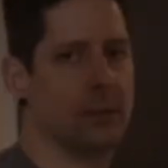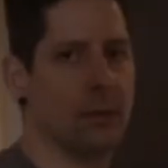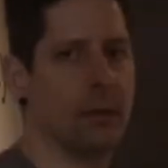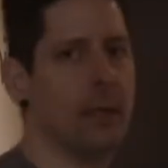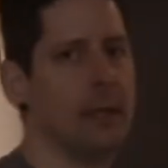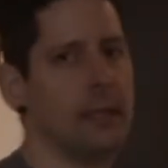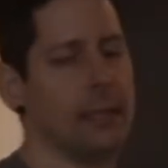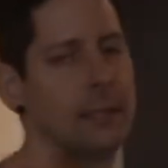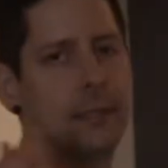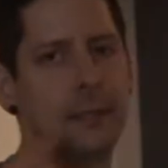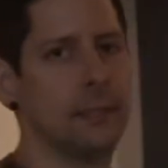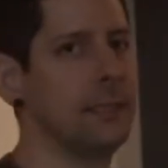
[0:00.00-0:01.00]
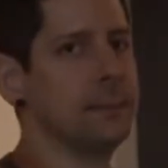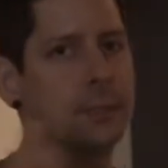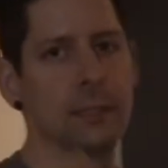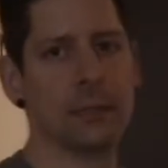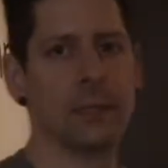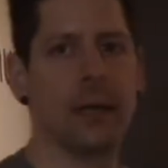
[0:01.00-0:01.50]
So any of the teams
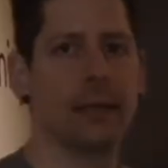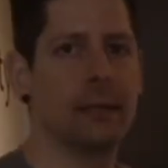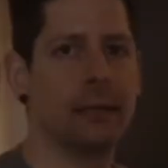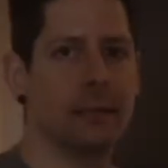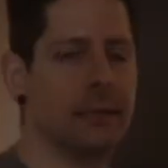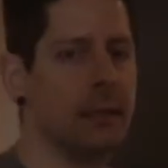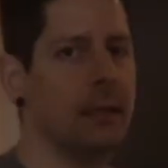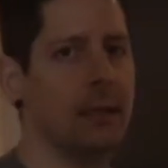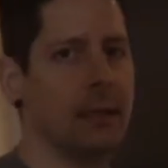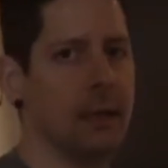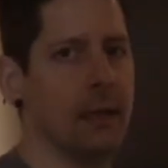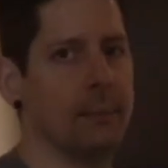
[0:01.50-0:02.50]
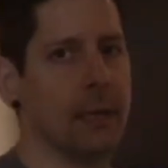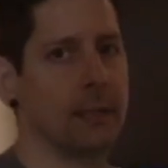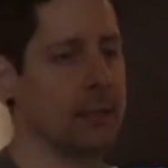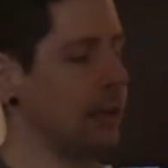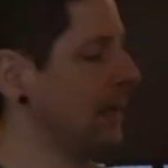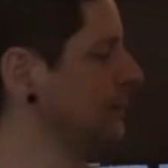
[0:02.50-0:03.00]
that are talking
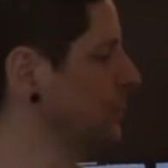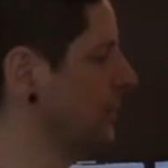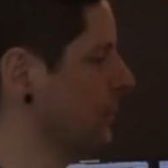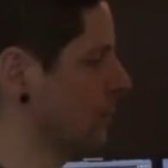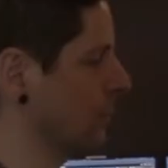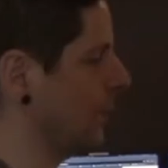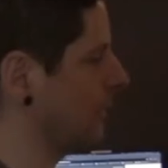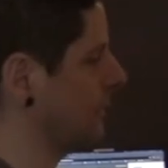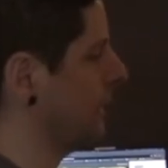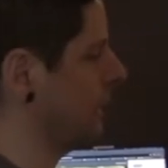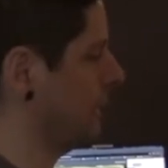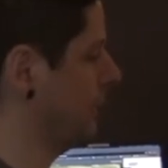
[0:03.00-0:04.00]
on comms, we can route that